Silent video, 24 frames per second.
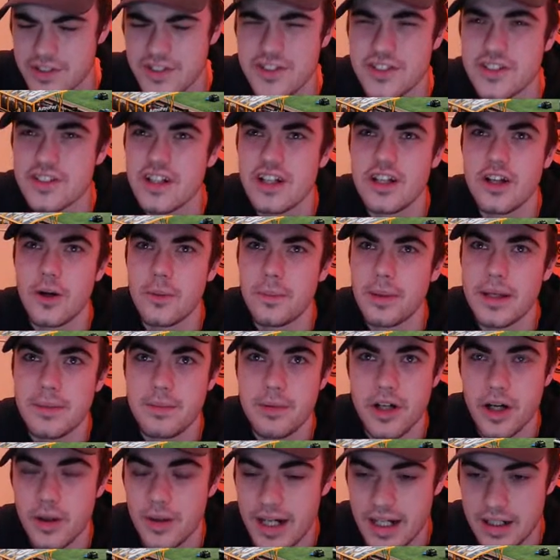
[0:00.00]
because a lot of people
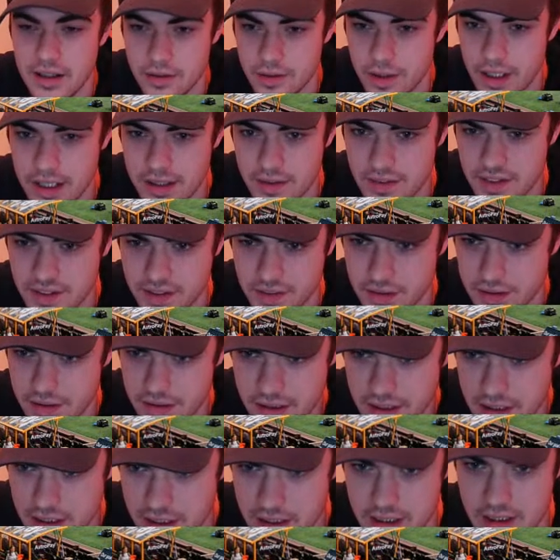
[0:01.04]
go out the ground and
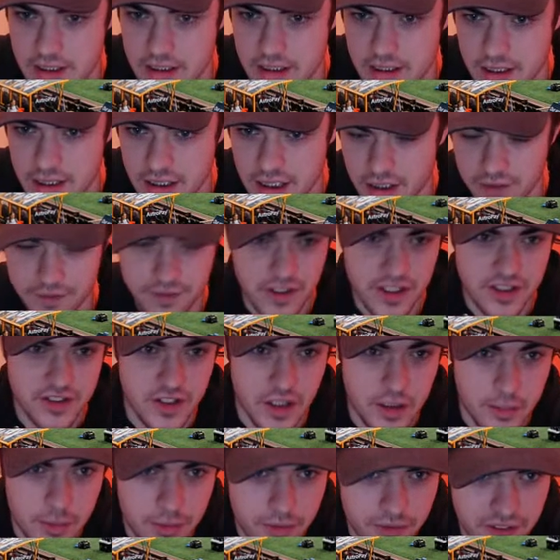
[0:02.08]
for
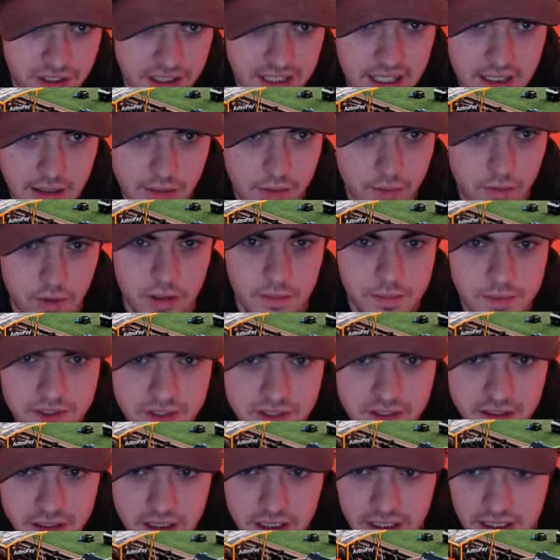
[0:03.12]
example, think they're robbed,
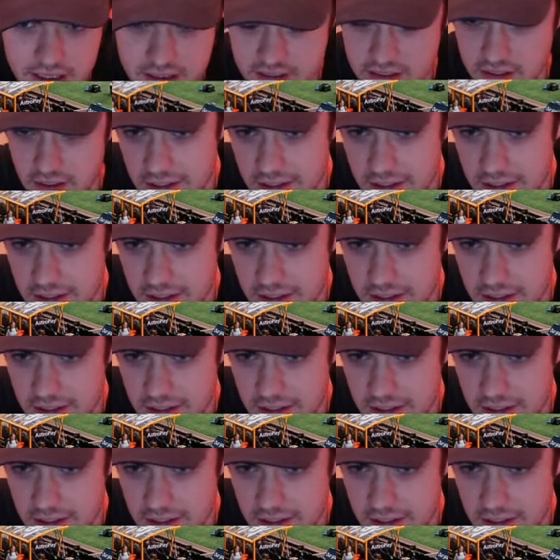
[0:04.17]
and it's